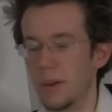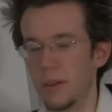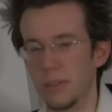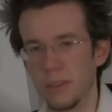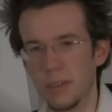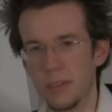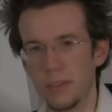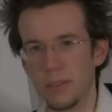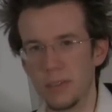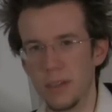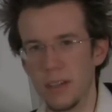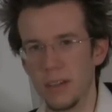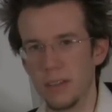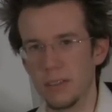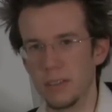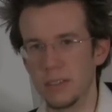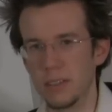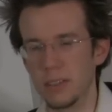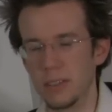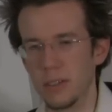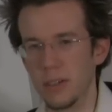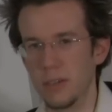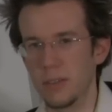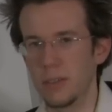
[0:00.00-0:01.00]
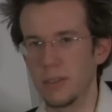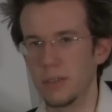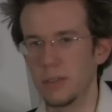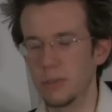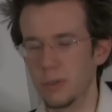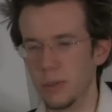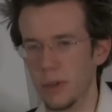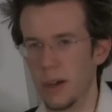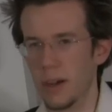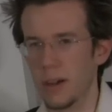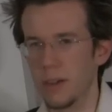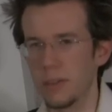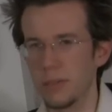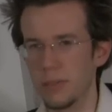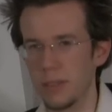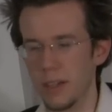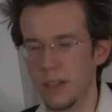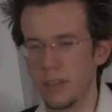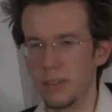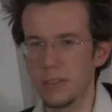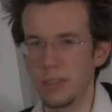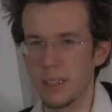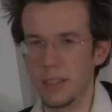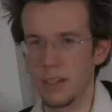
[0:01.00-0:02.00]
perfect fifth, so if you draw a
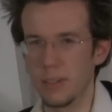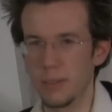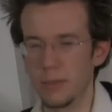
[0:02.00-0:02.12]
fifth and